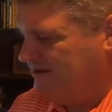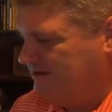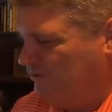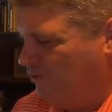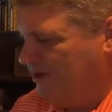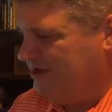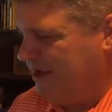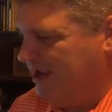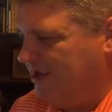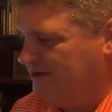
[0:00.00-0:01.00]
we
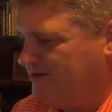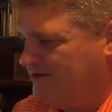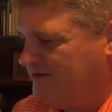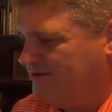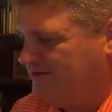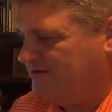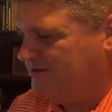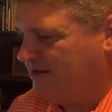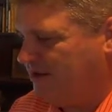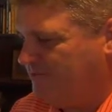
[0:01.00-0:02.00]
can
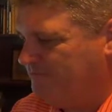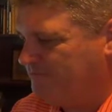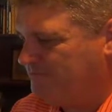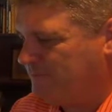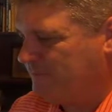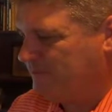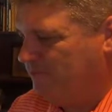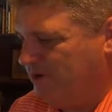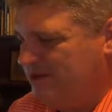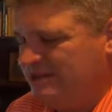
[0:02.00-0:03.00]

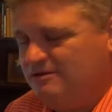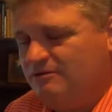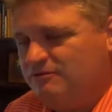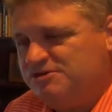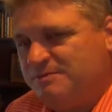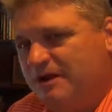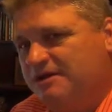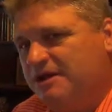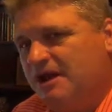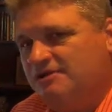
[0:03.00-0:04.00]
respond
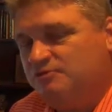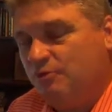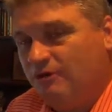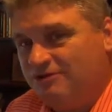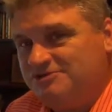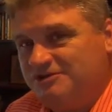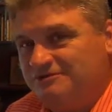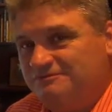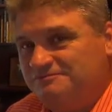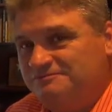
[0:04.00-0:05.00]
to God as we want to.
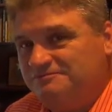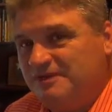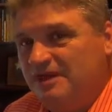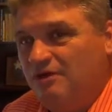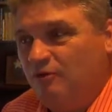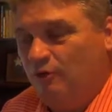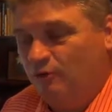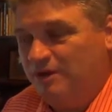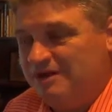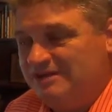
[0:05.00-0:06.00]

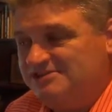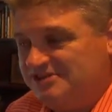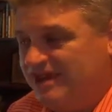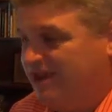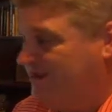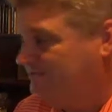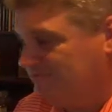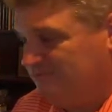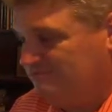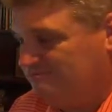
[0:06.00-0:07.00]
We can say,
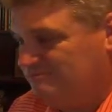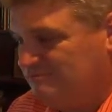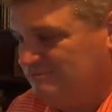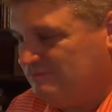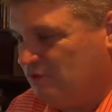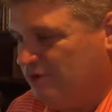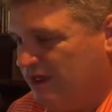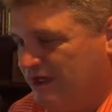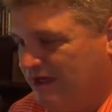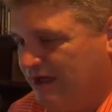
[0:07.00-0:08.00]
Lord,
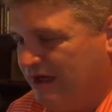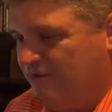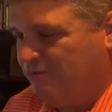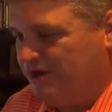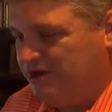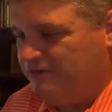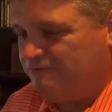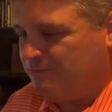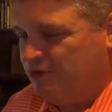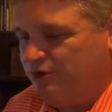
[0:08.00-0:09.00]
I want to hear
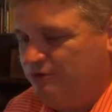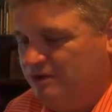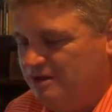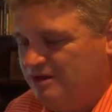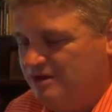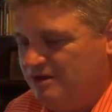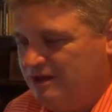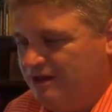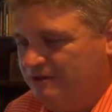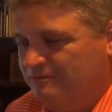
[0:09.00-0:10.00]
from you,
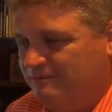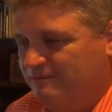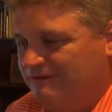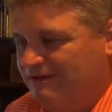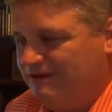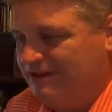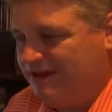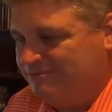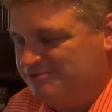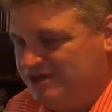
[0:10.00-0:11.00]
and
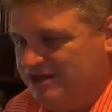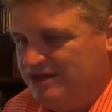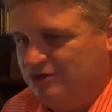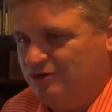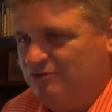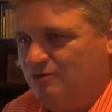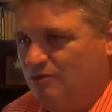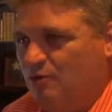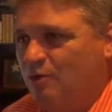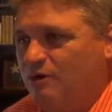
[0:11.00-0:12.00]
I'm seeking you.
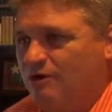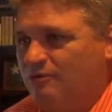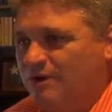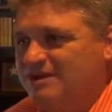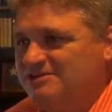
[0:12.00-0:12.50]
Or we can